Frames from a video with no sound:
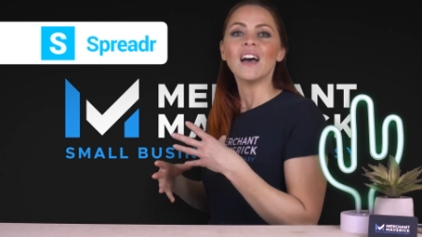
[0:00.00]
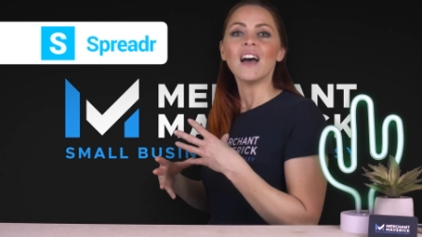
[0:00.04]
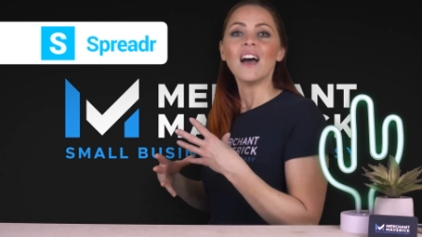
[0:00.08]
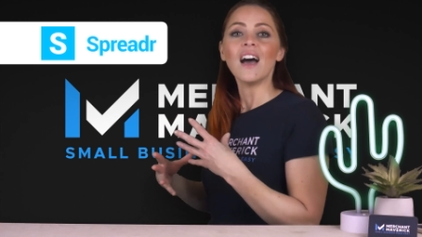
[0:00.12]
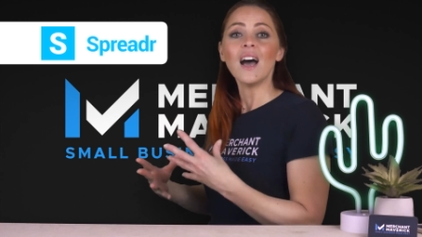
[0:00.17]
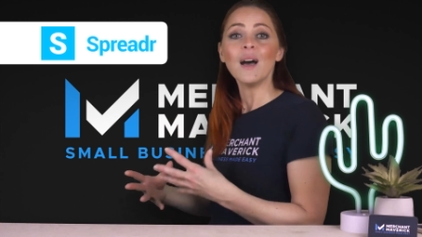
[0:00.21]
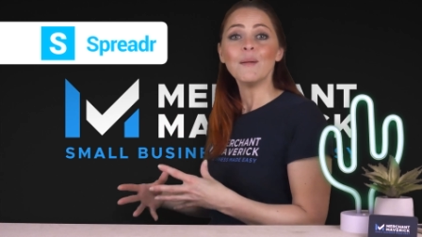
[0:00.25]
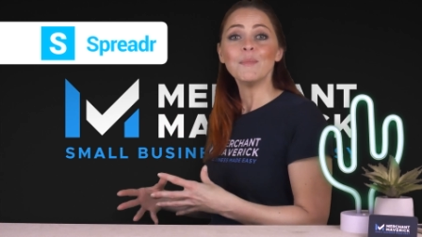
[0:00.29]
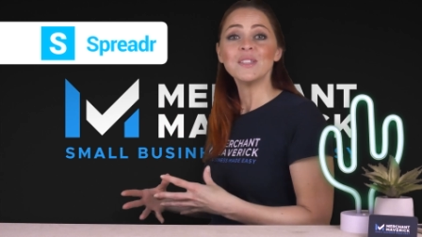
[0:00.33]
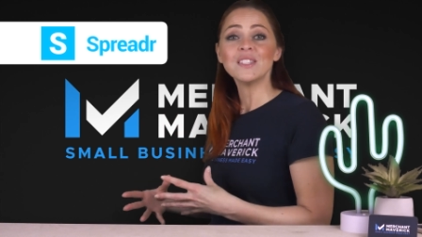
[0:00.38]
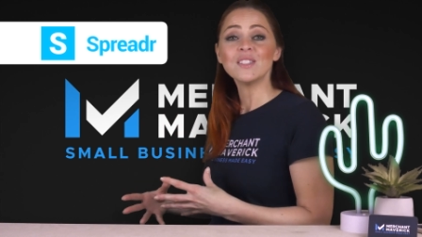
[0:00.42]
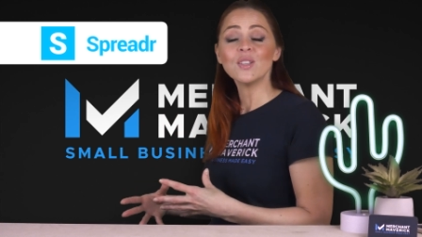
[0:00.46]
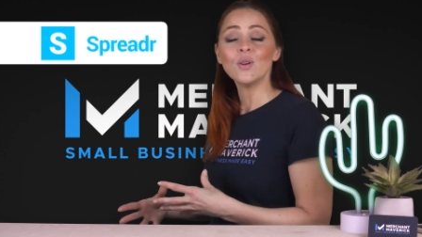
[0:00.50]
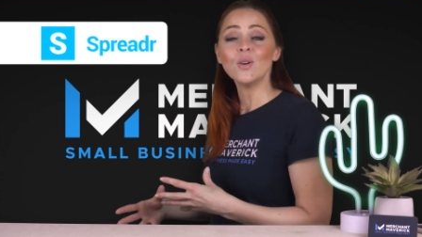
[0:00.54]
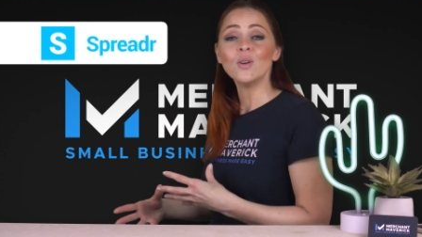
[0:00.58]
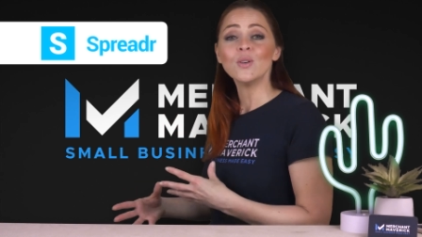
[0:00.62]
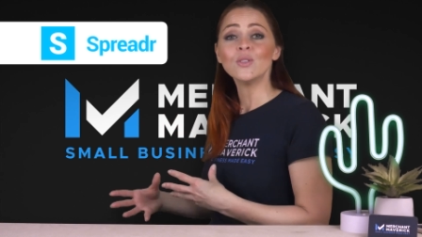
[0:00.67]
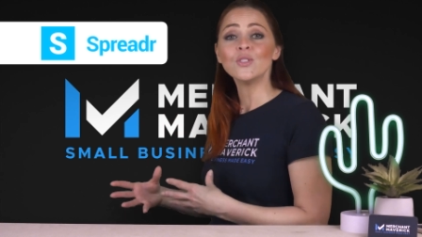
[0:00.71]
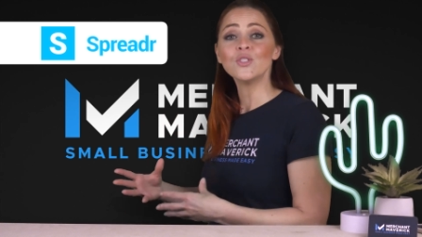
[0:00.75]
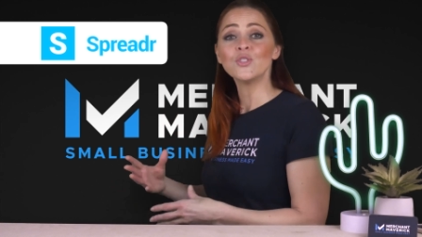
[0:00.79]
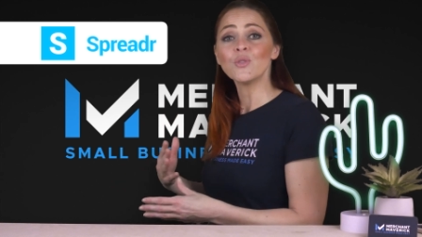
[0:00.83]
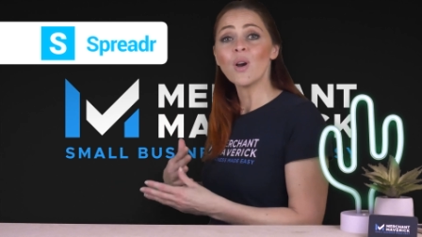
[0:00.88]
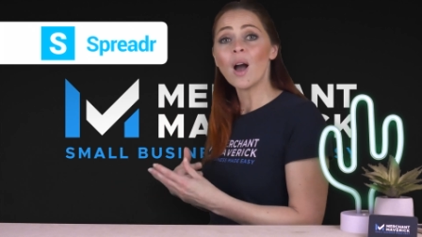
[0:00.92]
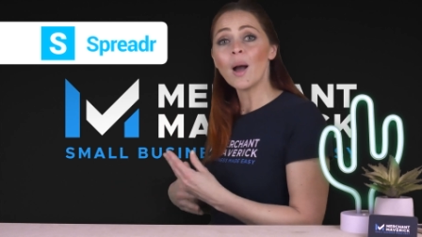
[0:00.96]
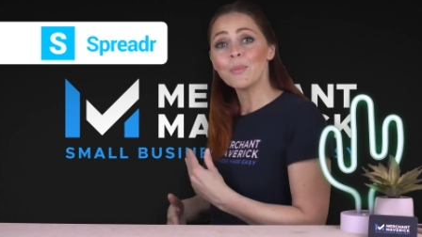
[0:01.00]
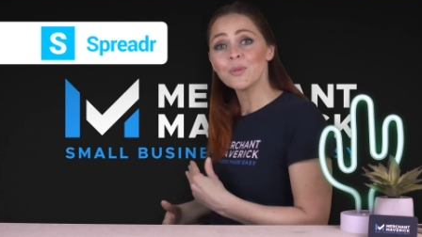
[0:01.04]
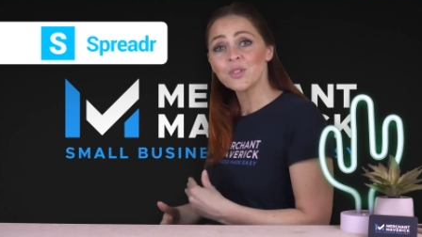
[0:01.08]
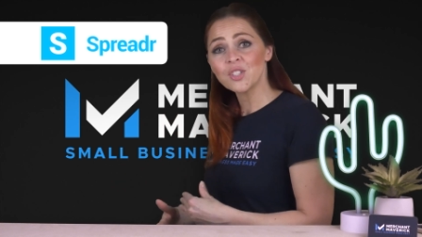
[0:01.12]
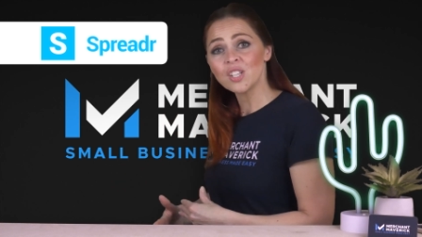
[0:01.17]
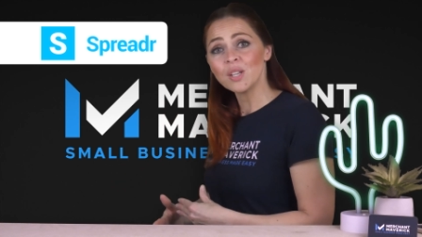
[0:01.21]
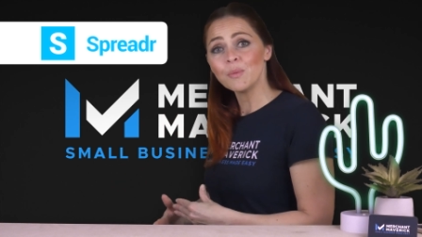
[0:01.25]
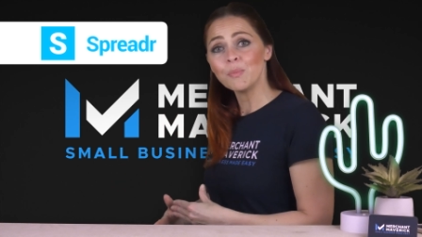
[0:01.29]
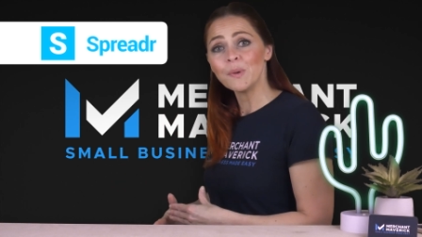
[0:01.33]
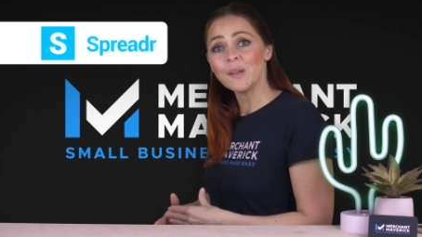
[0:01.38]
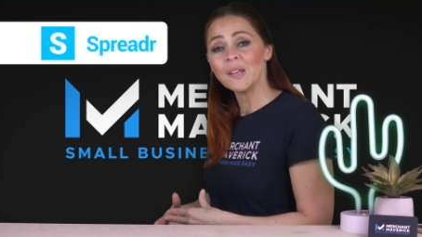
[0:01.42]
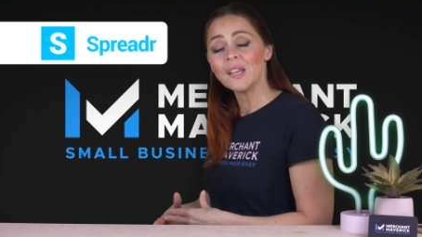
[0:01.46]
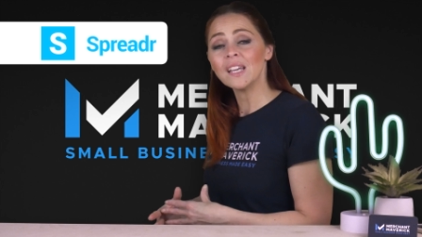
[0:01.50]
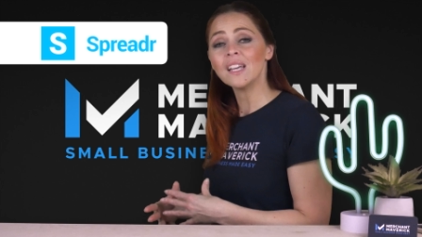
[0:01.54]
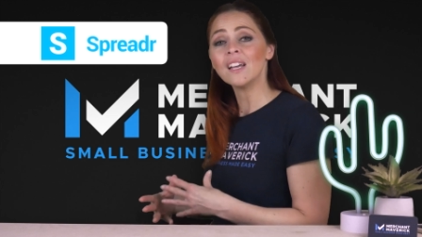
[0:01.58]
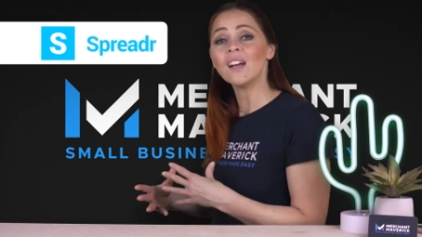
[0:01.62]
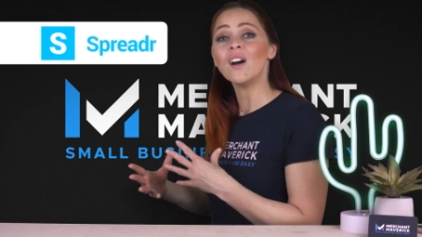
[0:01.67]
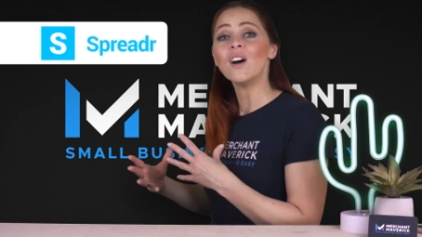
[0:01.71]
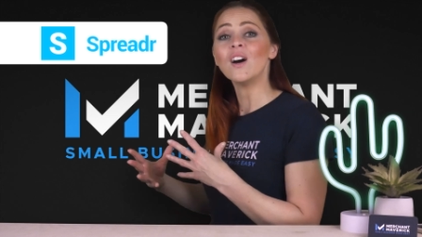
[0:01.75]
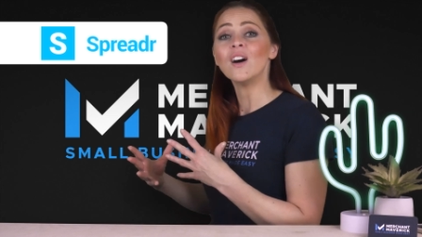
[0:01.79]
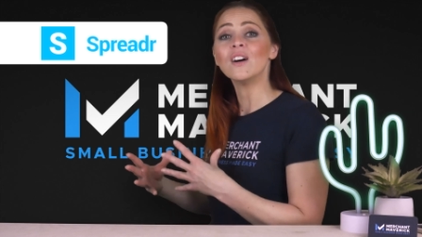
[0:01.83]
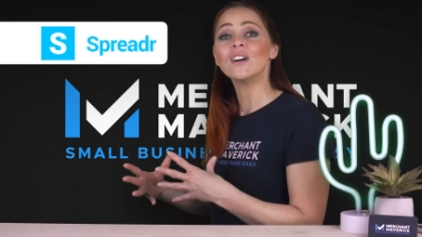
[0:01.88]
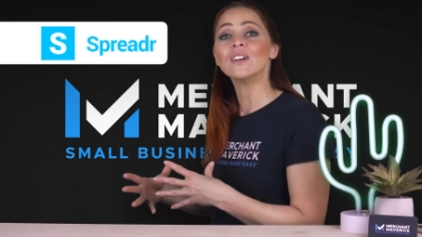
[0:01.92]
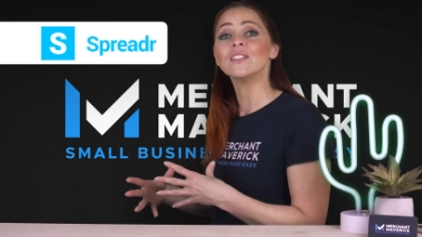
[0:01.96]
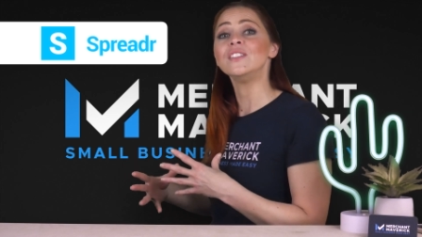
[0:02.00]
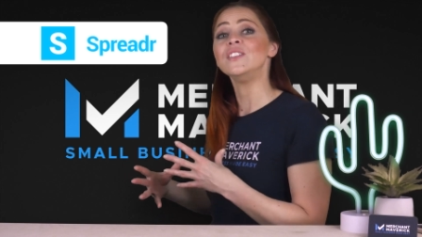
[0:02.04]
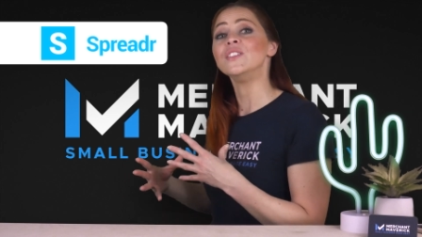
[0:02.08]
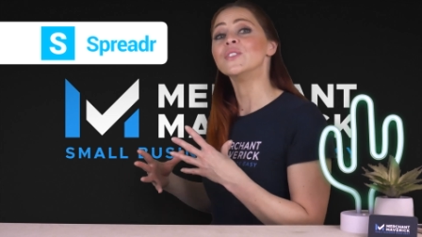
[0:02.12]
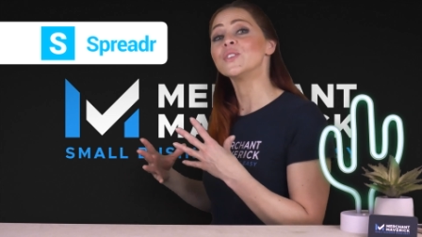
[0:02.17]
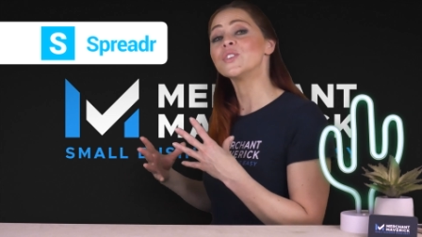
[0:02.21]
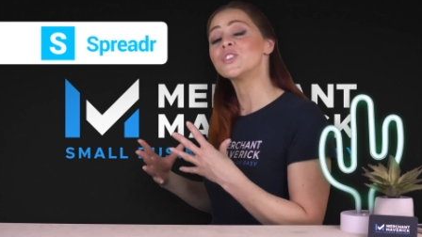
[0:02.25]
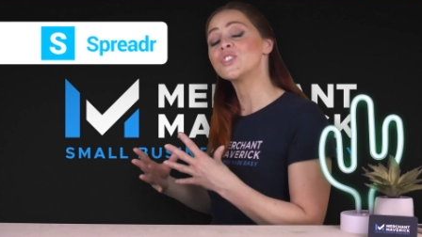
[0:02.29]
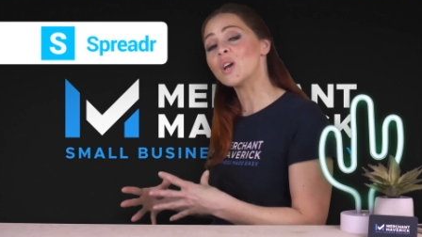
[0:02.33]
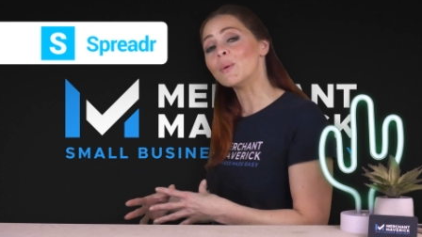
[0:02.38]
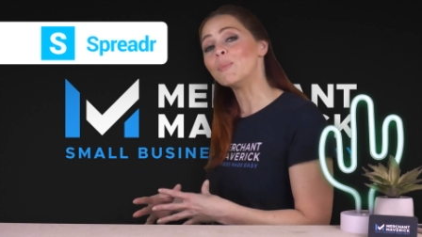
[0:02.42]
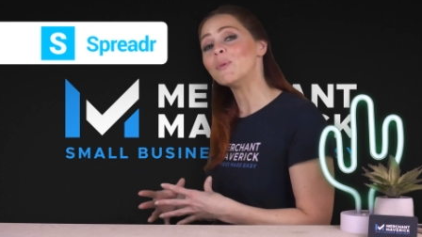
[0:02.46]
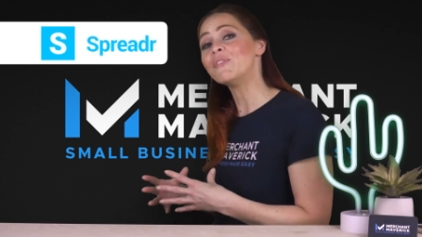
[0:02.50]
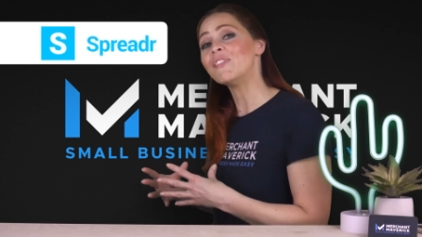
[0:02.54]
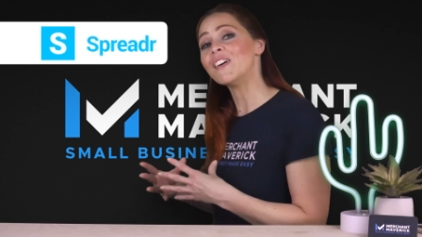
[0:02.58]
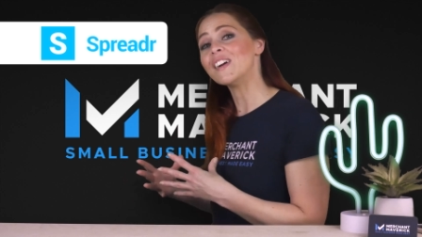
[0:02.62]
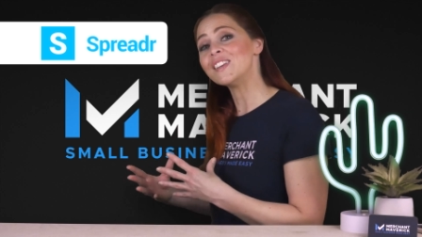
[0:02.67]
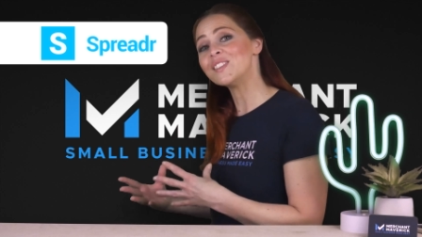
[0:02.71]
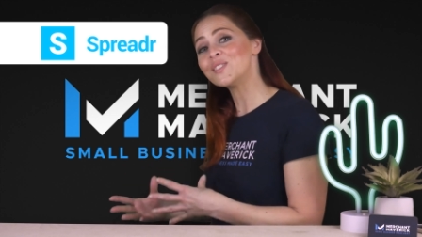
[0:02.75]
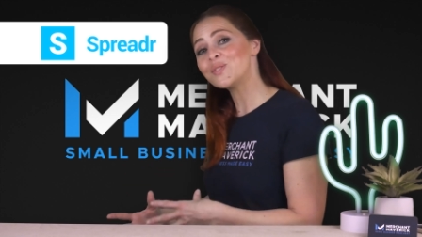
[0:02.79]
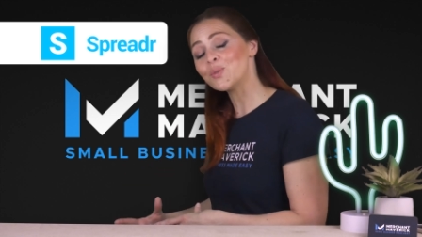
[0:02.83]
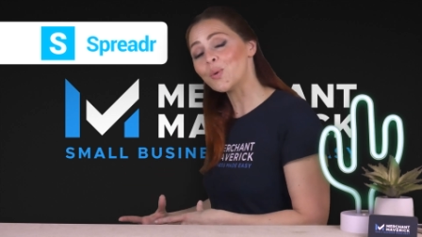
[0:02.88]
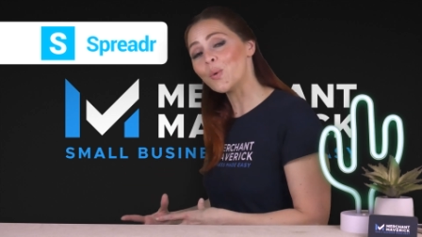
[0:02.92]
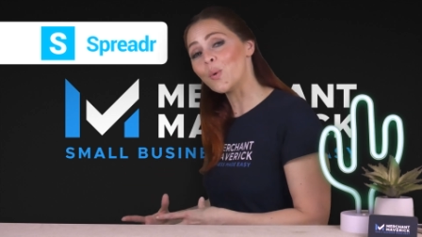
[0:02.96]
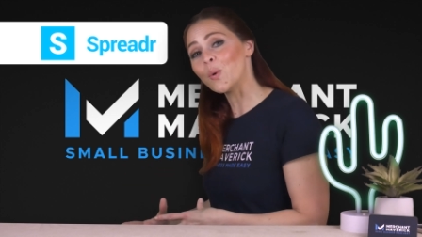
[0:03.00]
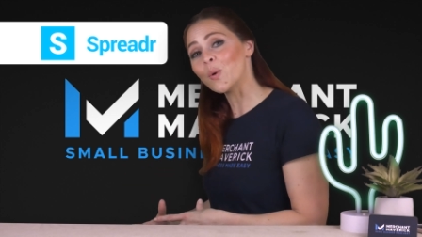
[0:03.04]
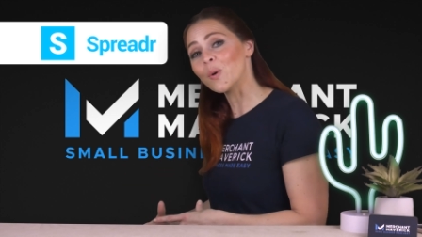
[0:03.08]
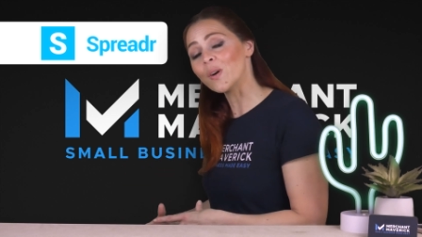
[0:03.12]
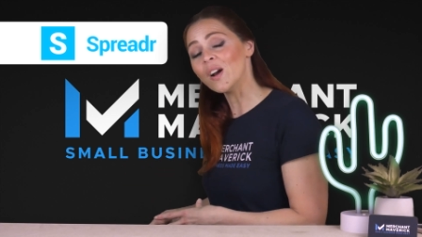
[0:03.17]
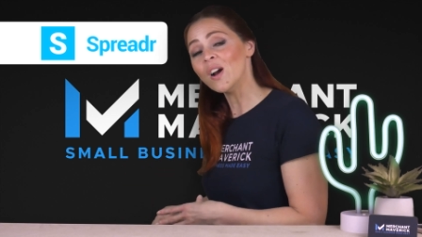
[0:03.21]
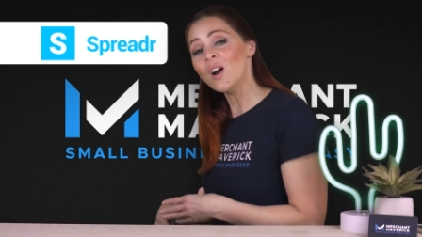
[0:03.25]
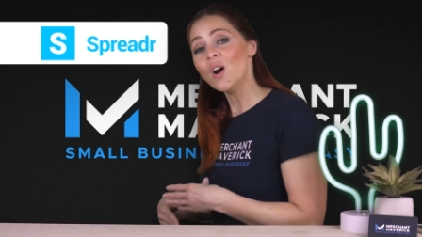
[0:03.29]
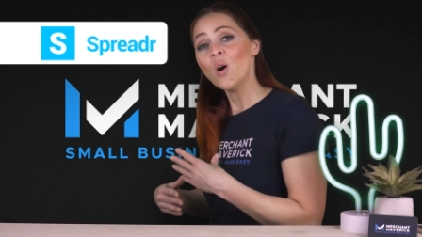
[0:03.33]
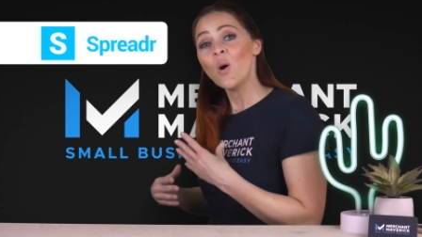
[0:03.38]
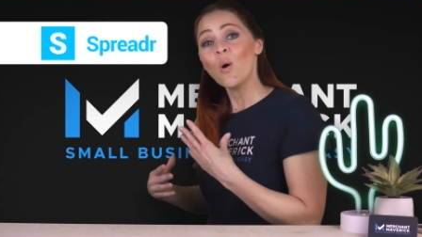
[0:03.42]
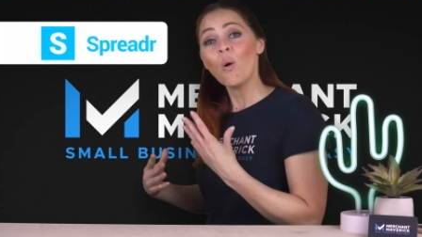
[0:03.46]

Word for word: Amazon dropshipping on your Shopify store